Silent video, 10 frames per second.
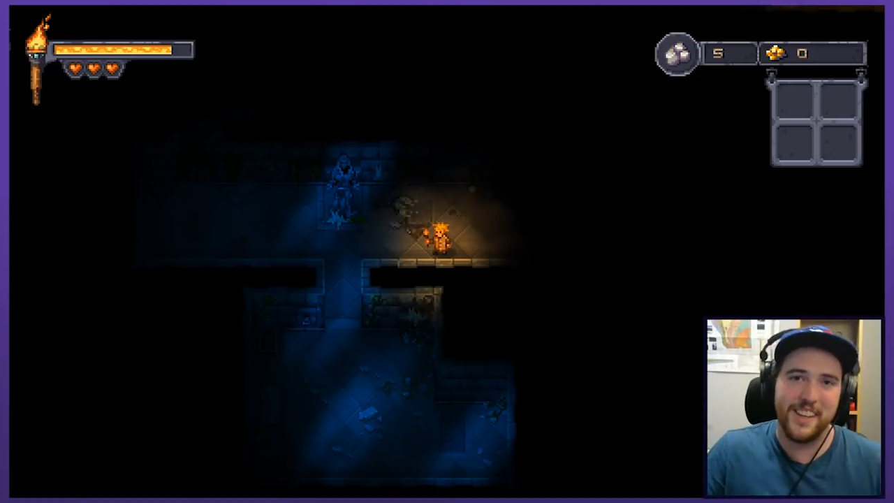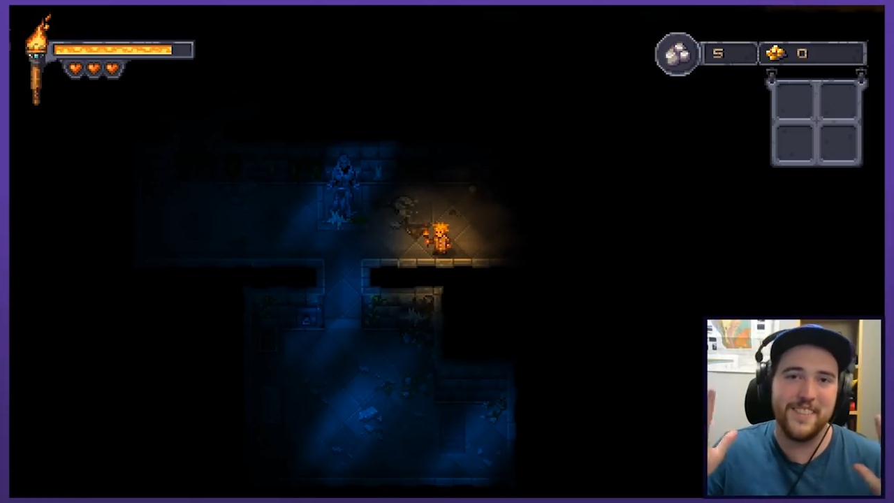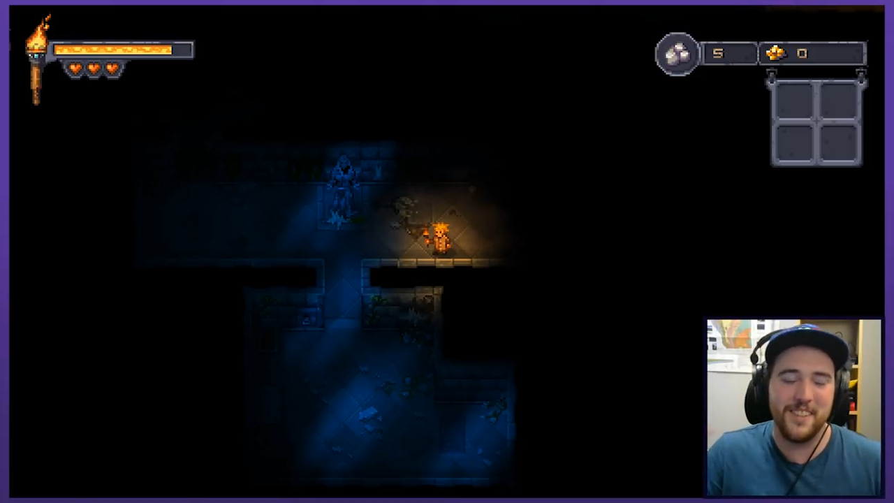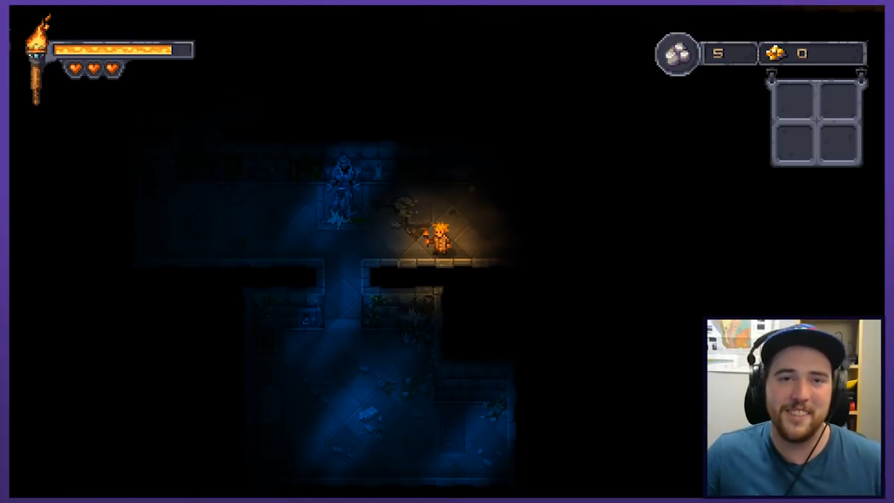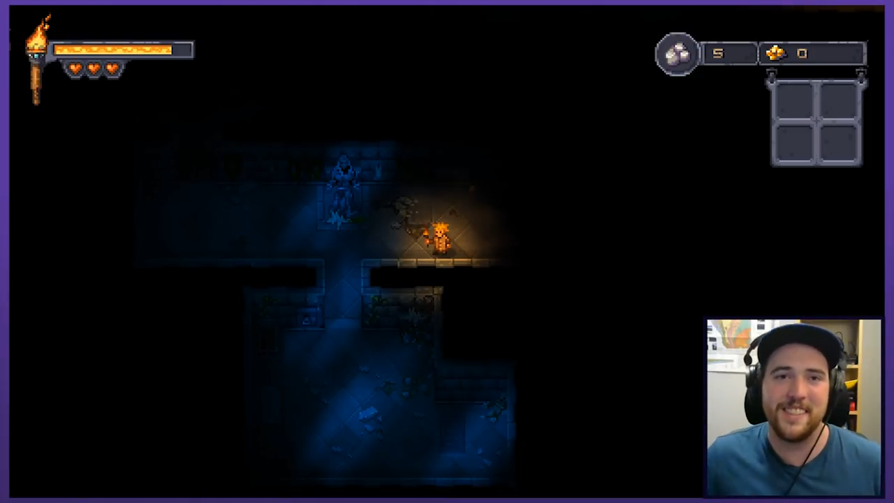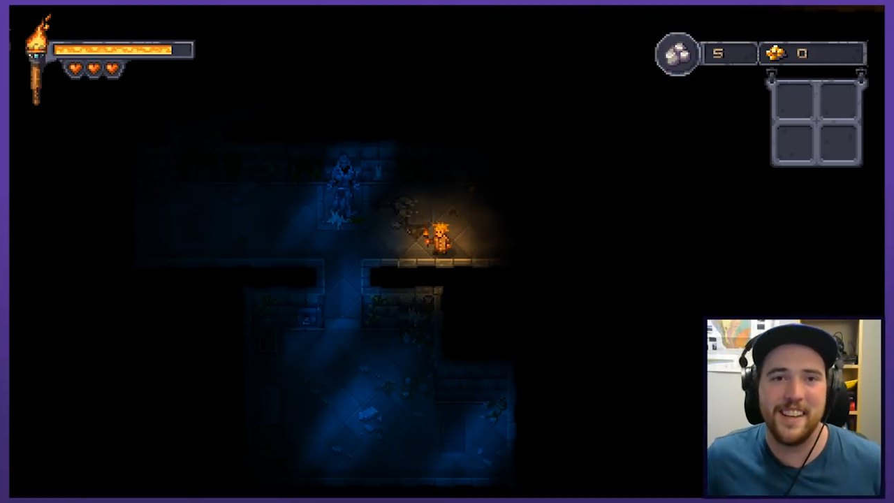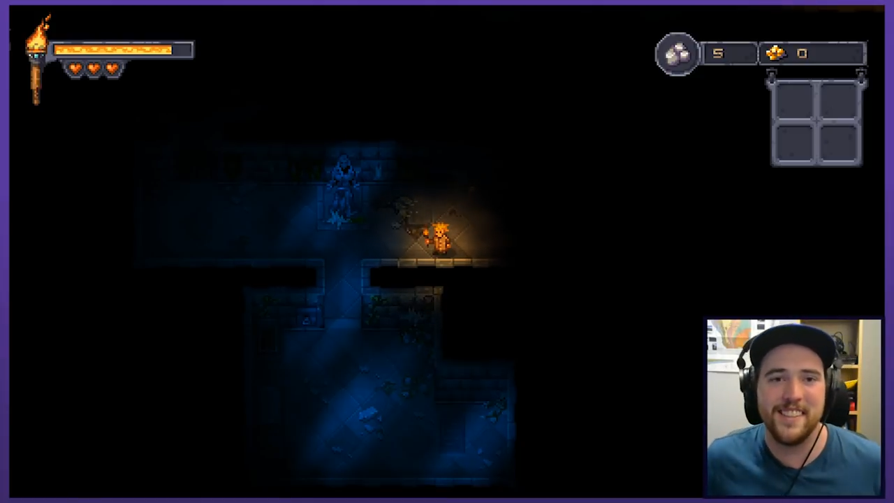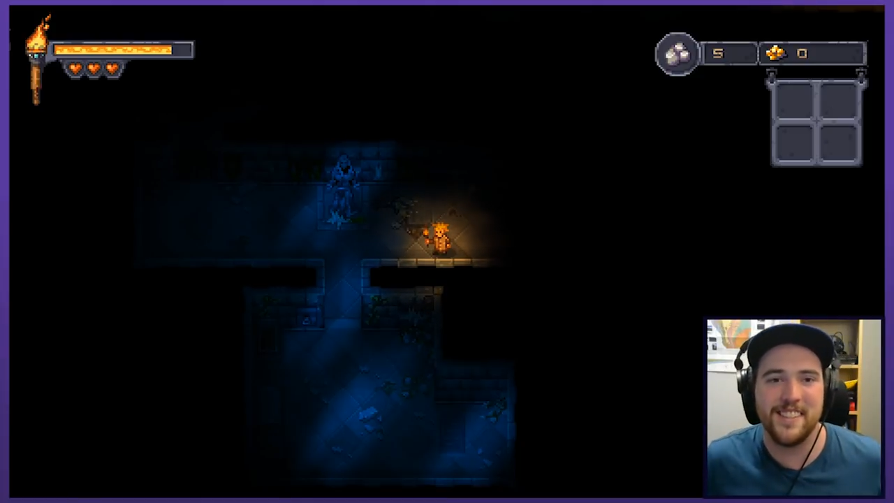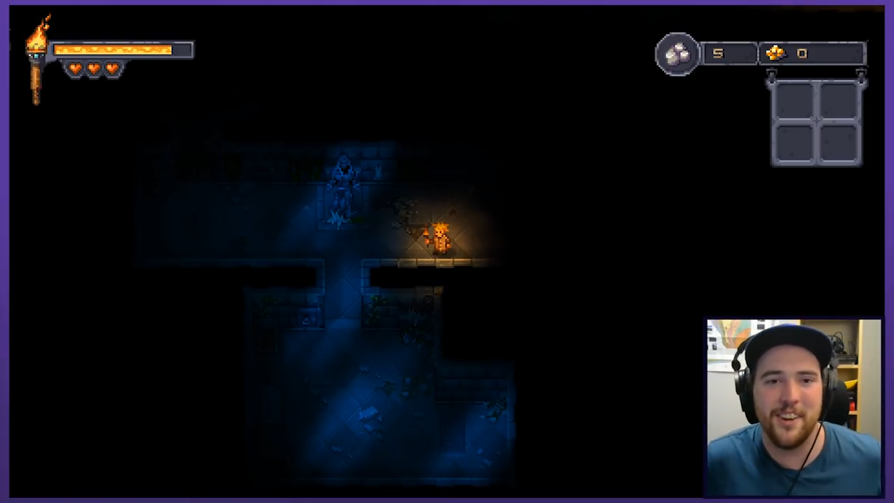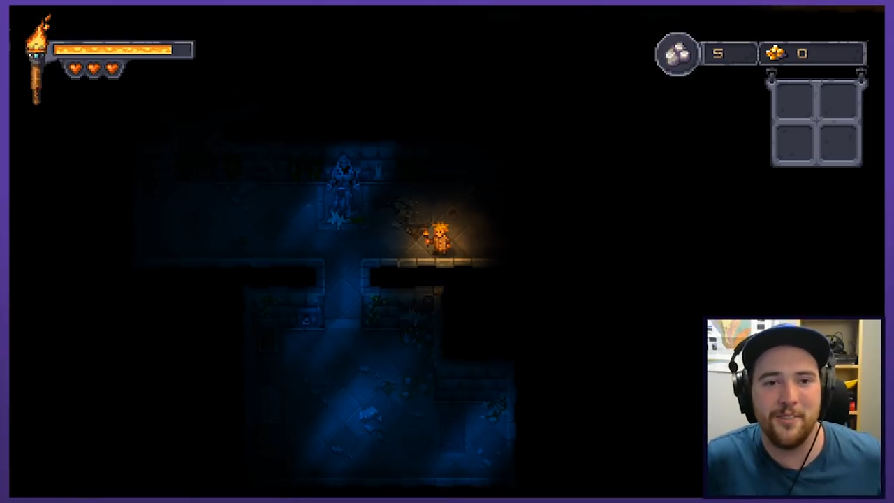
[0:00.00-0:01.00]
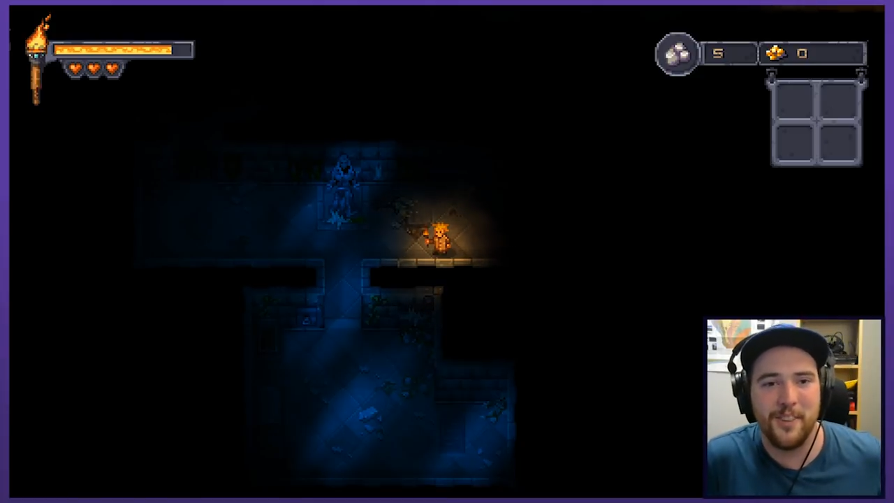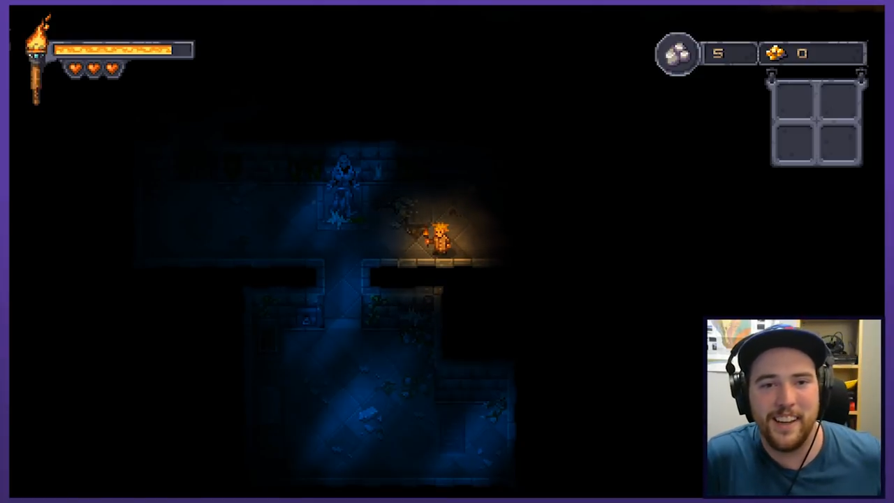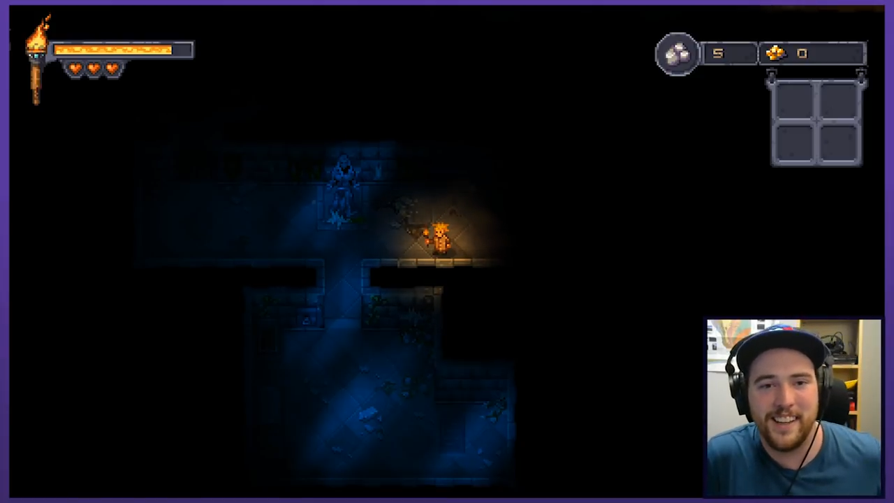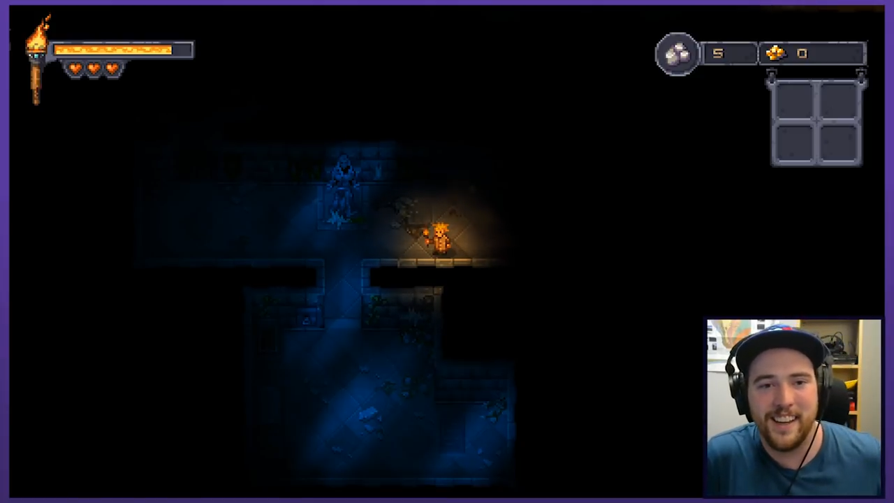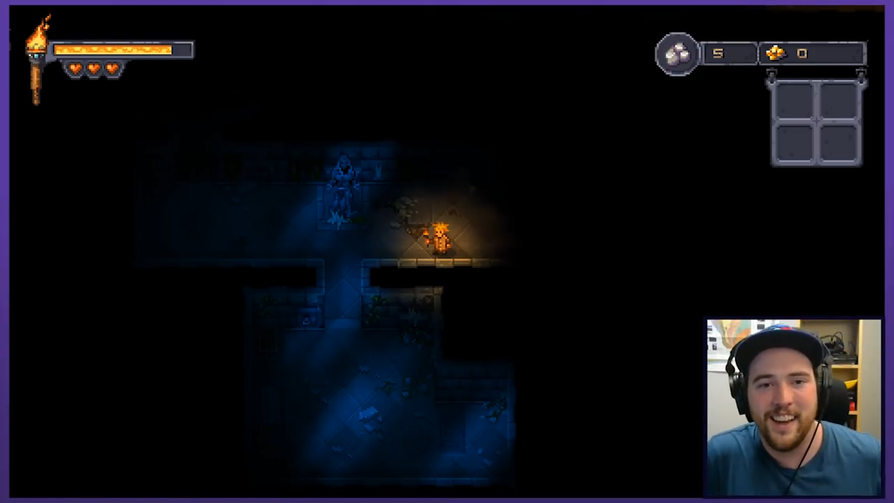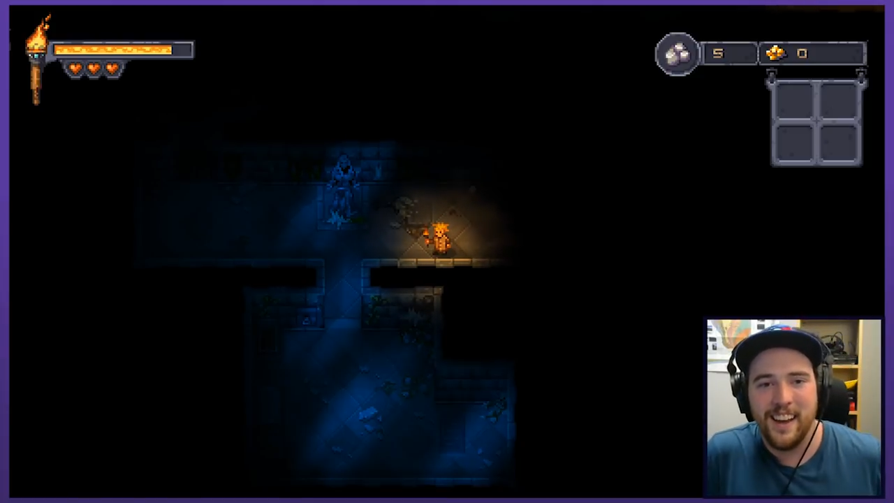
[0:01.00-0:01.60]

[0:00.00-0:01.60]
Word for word: gives you a sense of like